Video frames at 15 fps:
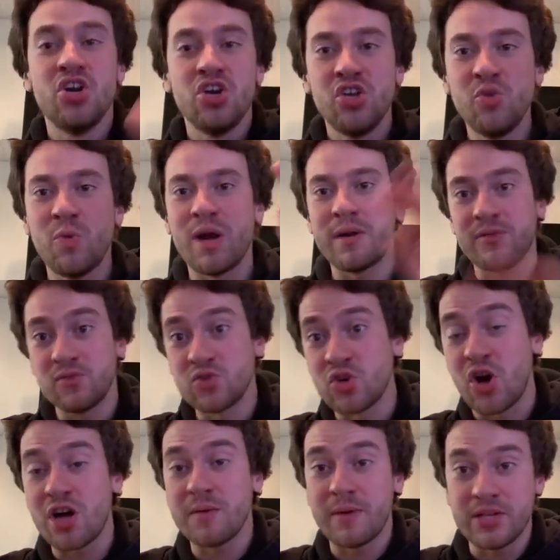You want to
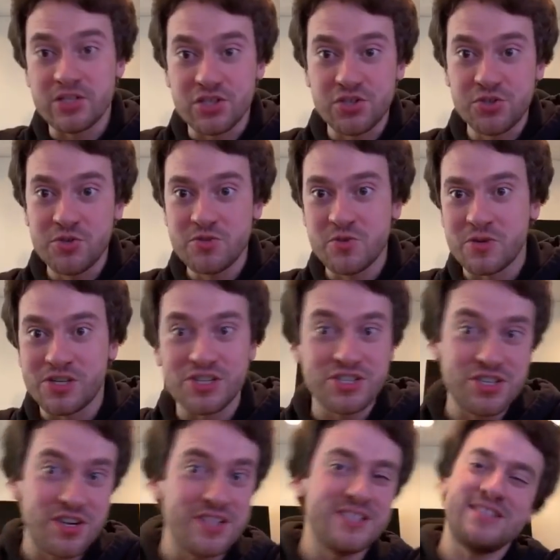talk about your Cruise
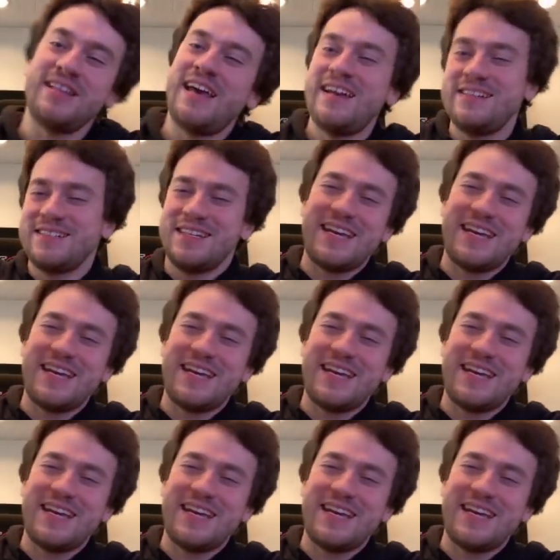Origin on stage?